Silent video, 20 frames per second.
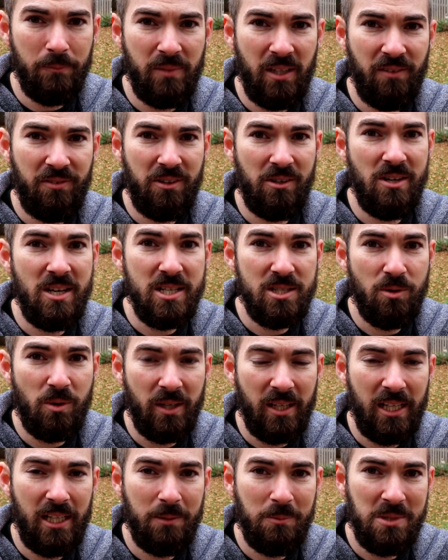if there is
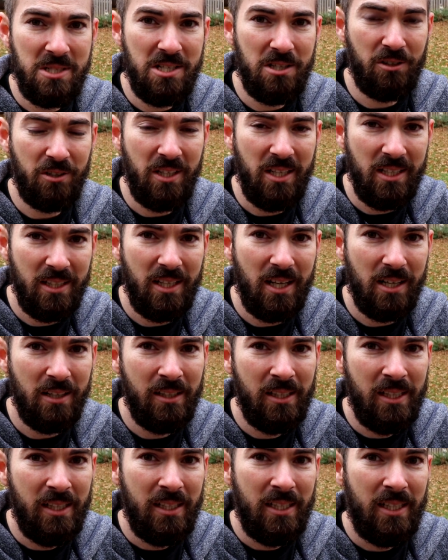organic material in there,
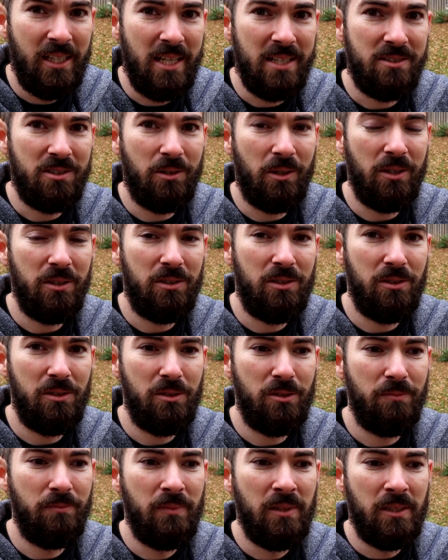it's going
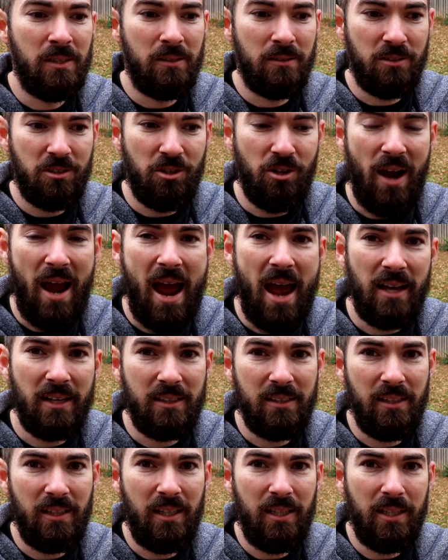to crack
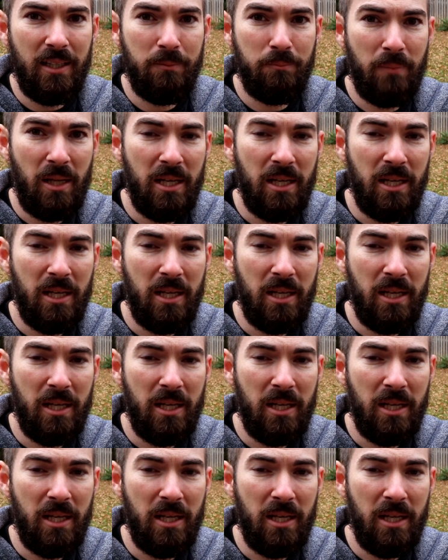and